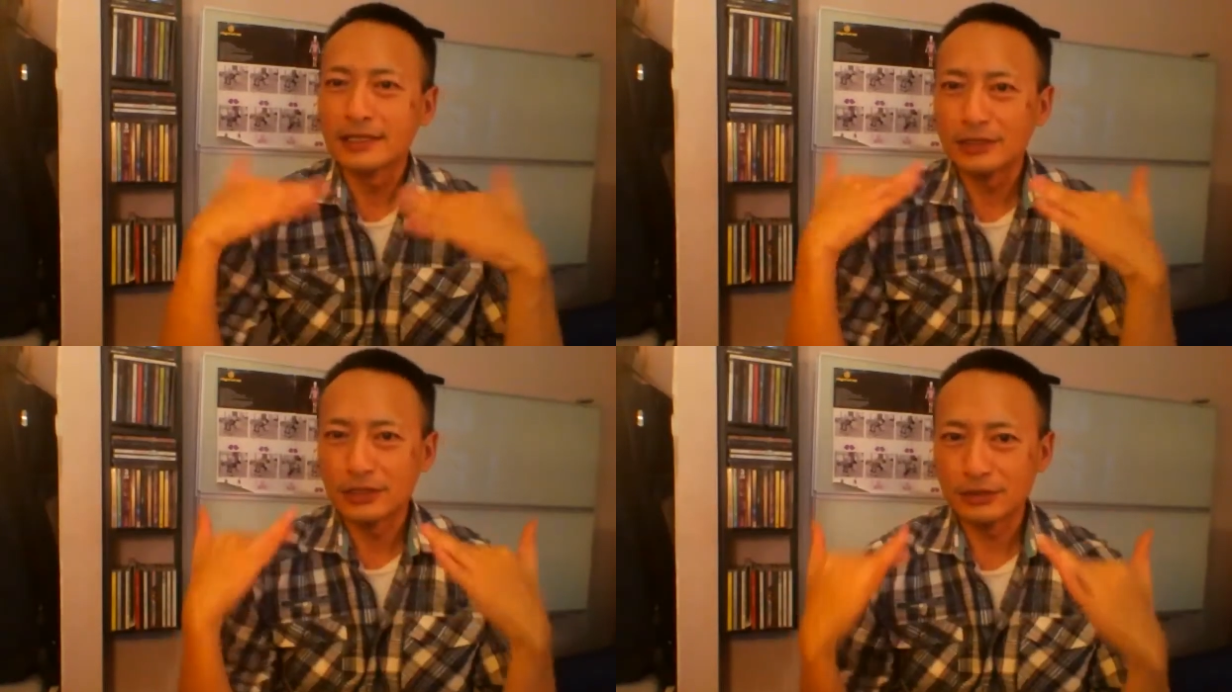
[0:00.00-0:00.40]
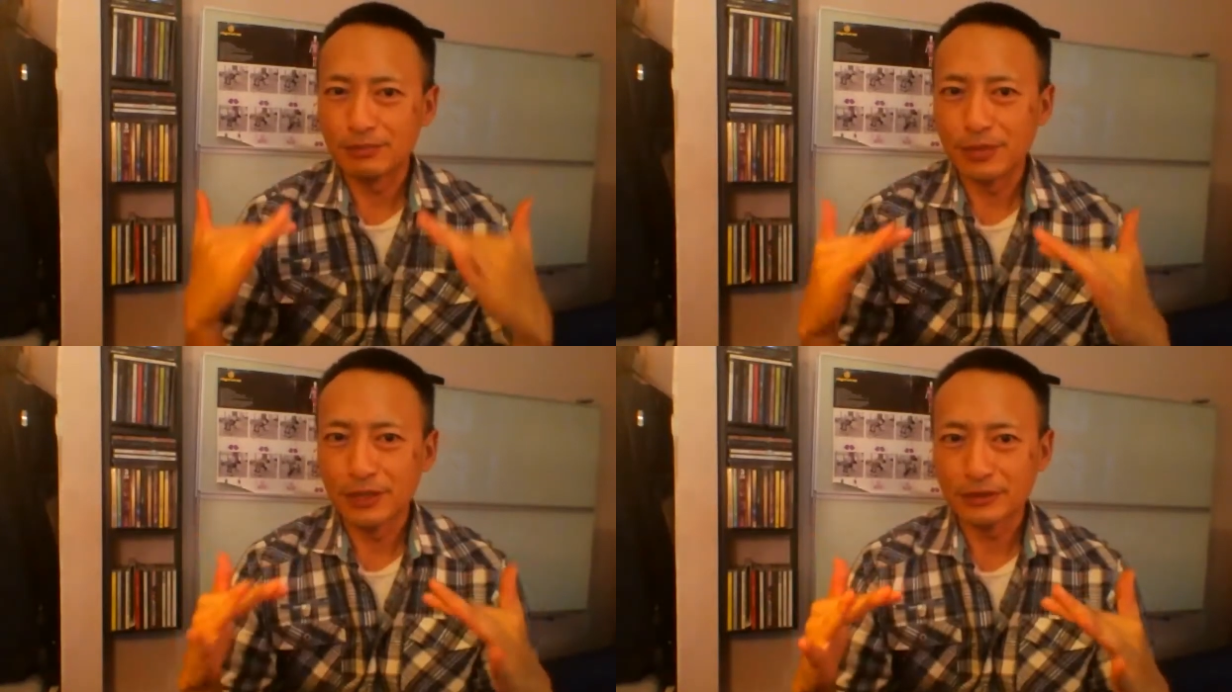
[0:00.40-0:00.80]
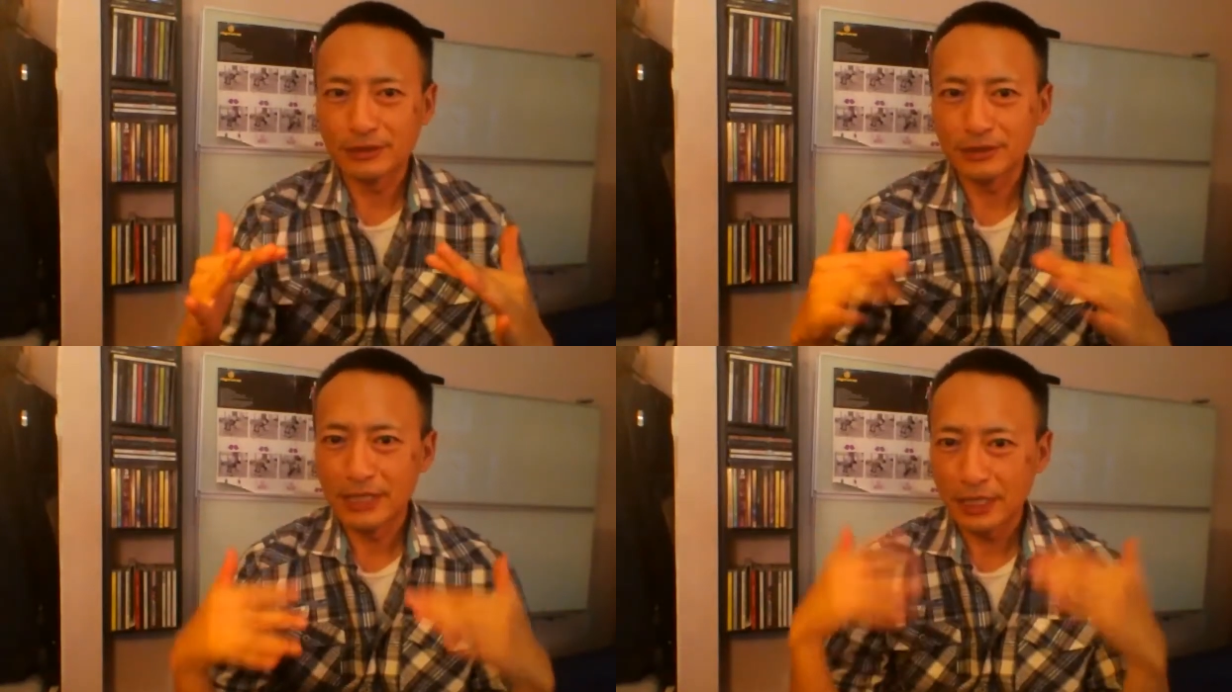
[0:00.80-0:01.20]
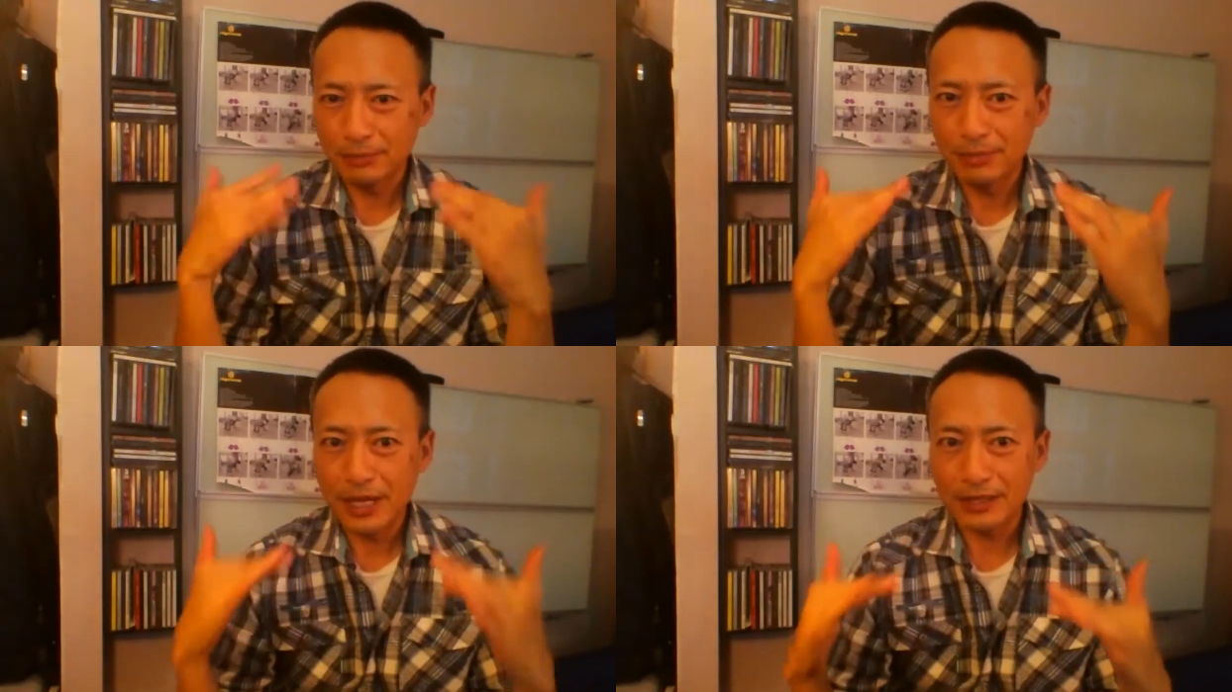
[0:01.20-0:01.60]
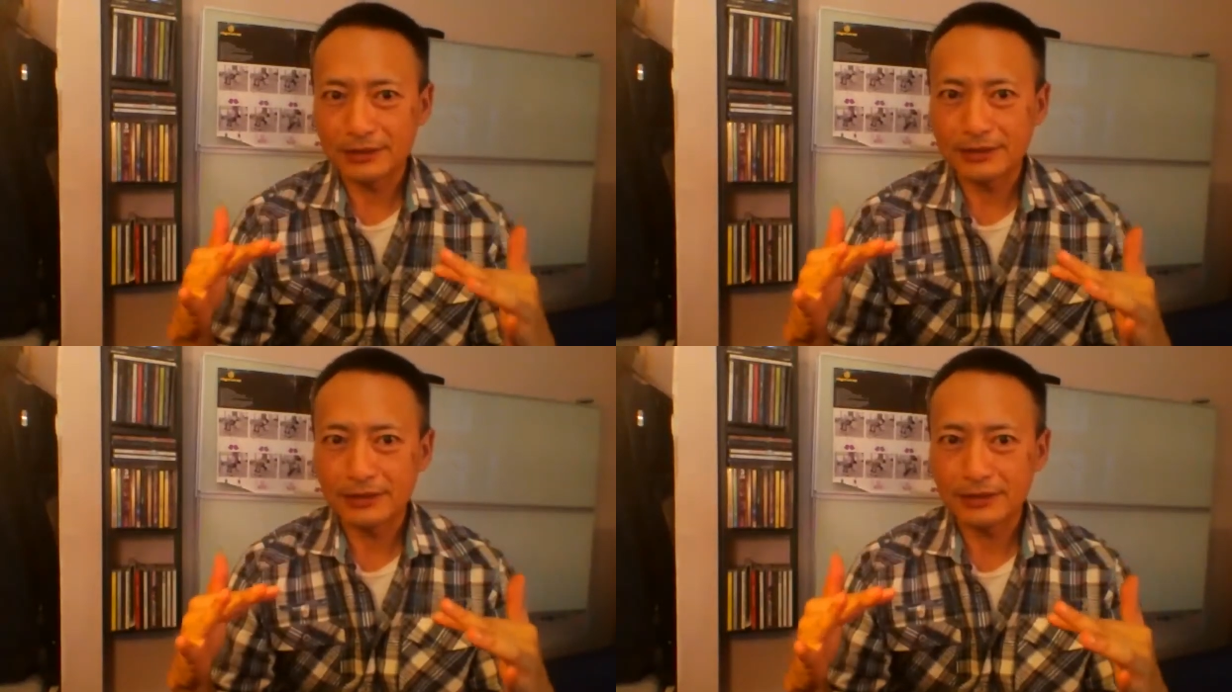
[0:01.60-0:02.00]
it's just a barrel like
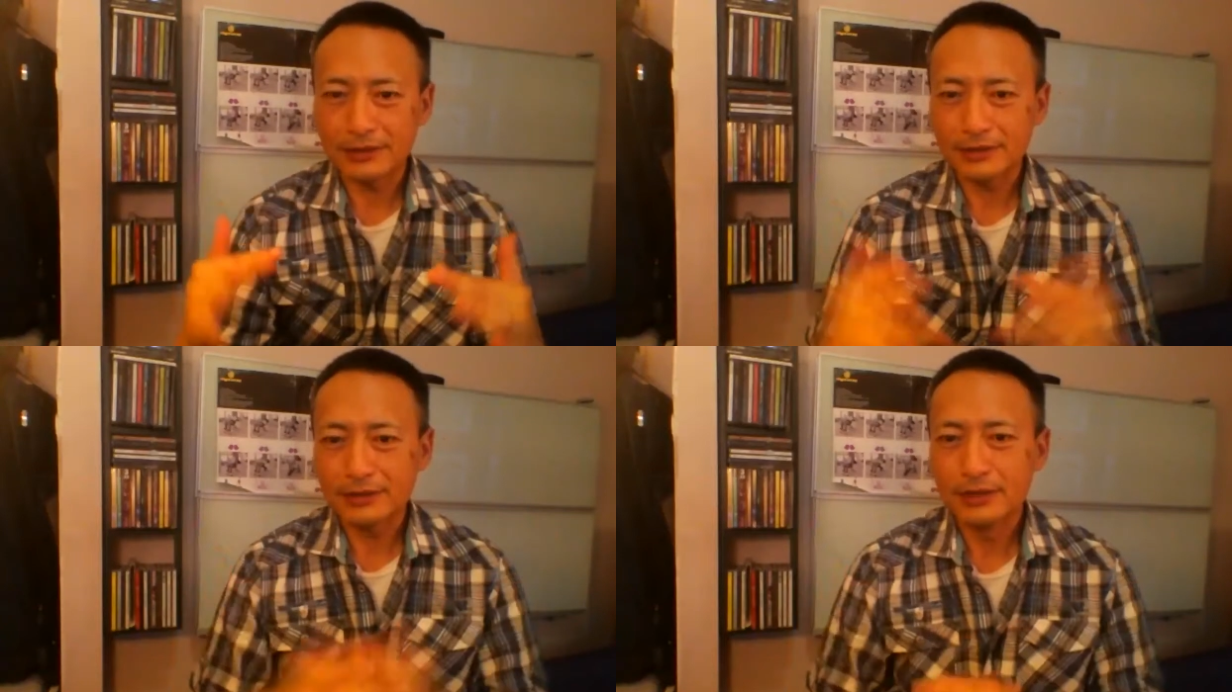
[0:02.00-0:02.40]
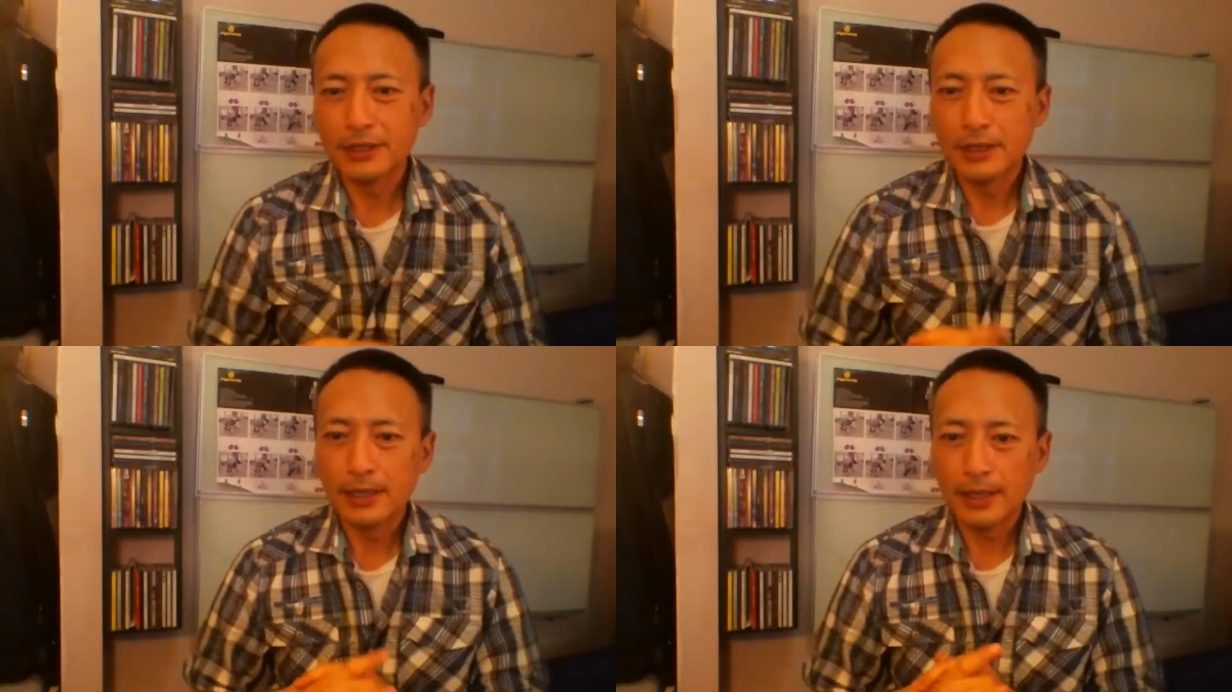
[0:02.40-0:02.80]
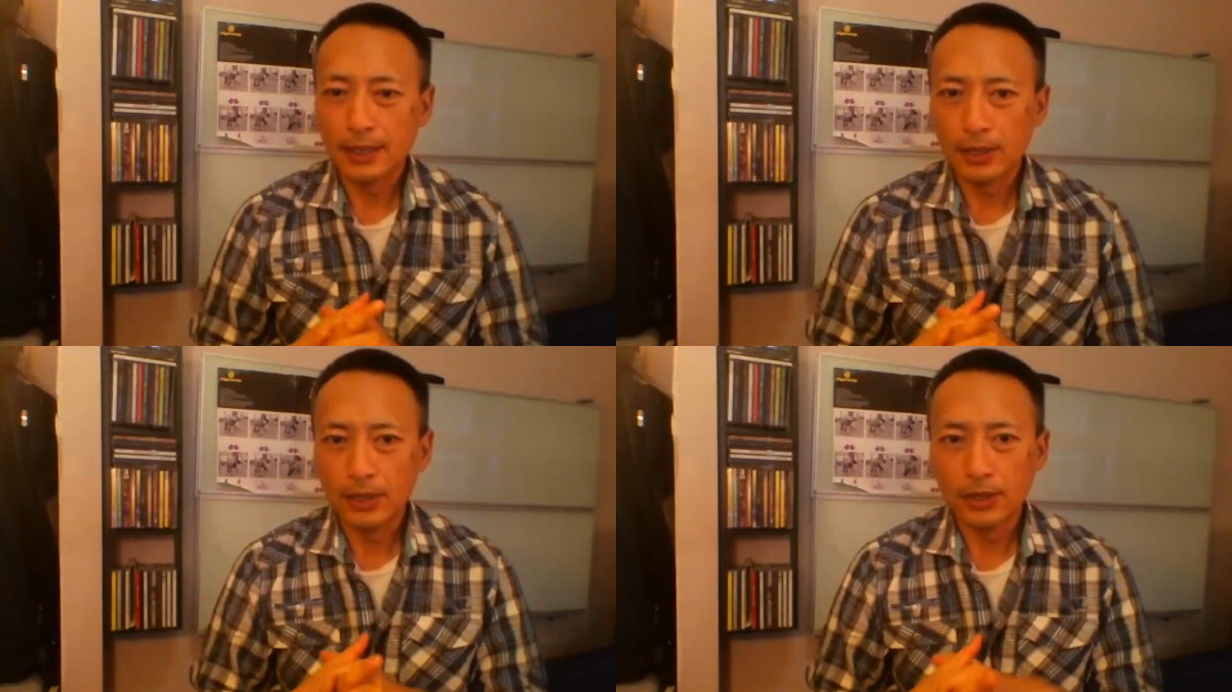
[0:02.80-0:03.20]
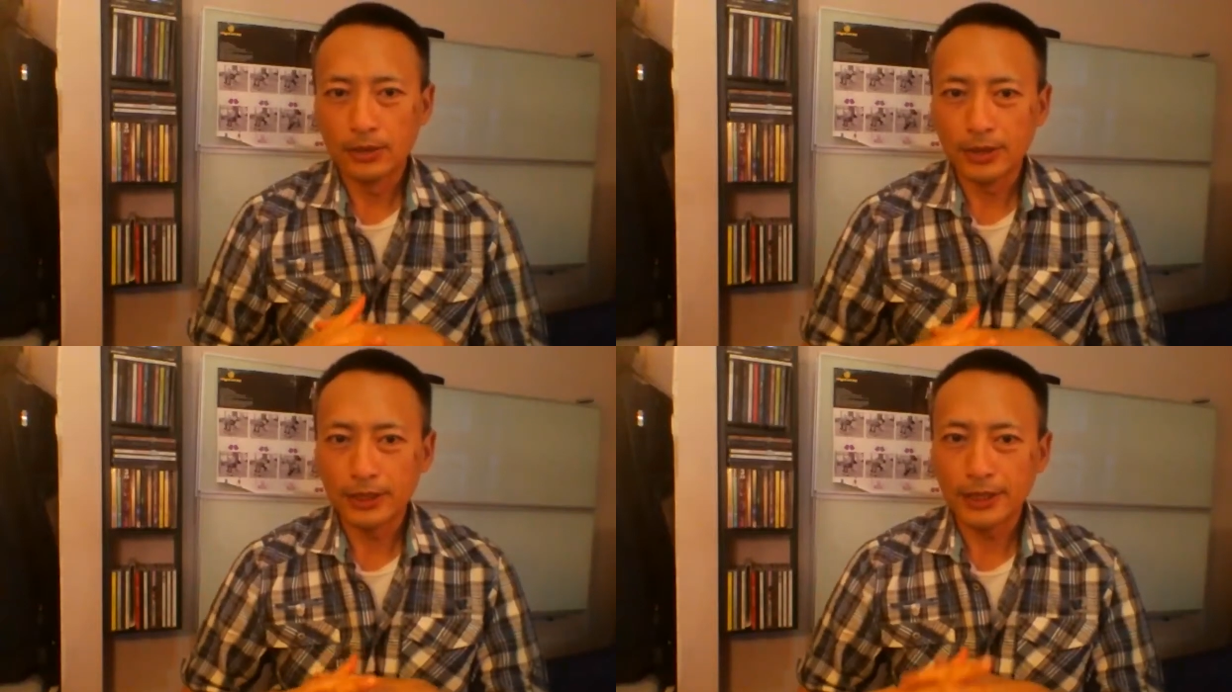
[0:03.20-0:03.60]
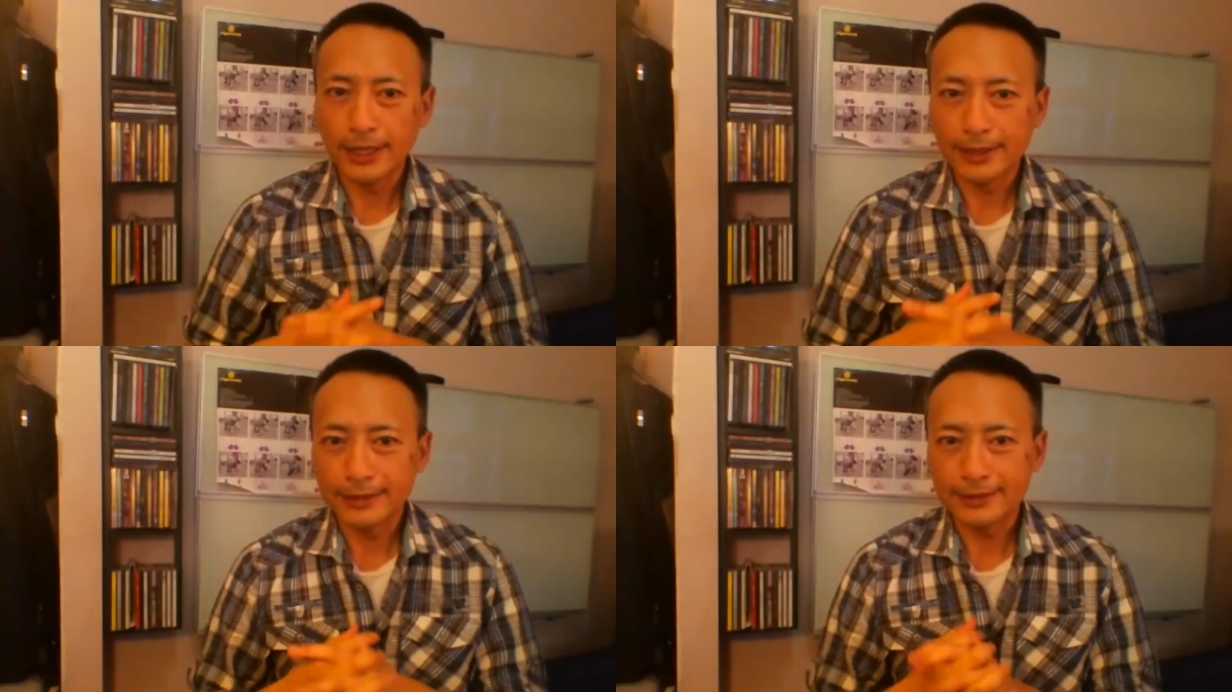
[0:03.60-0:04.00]
bass. Hello, Rick
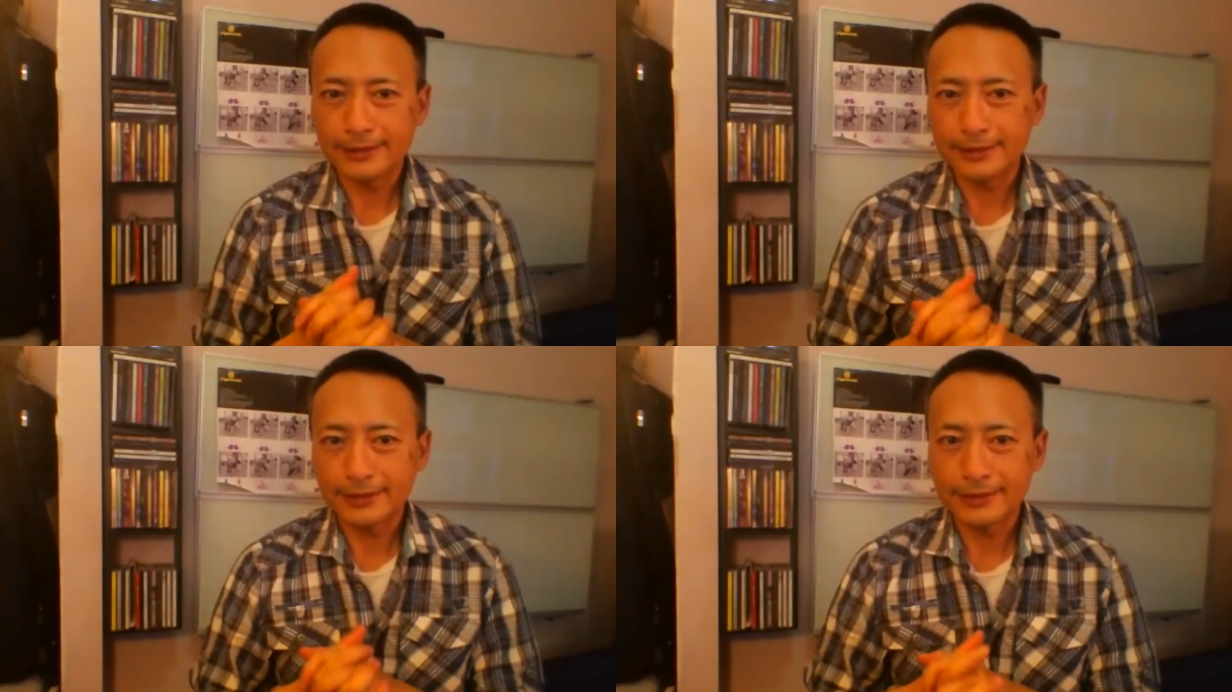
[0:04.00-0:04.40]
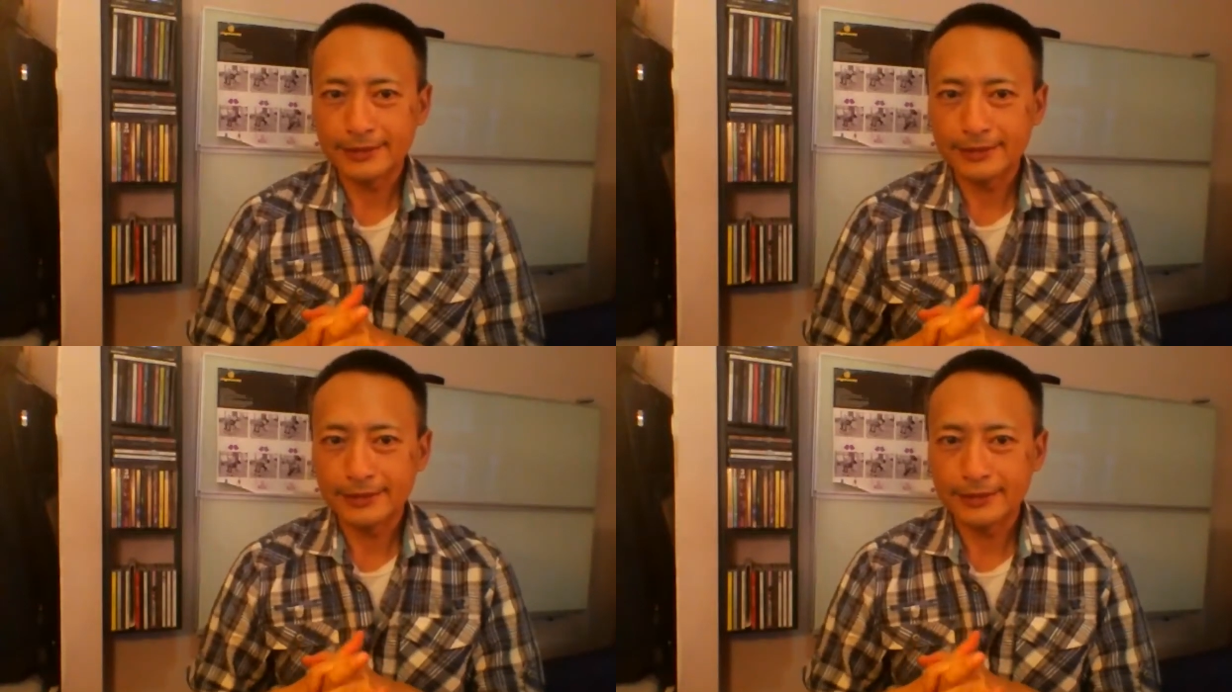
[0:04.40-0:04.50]
Dees.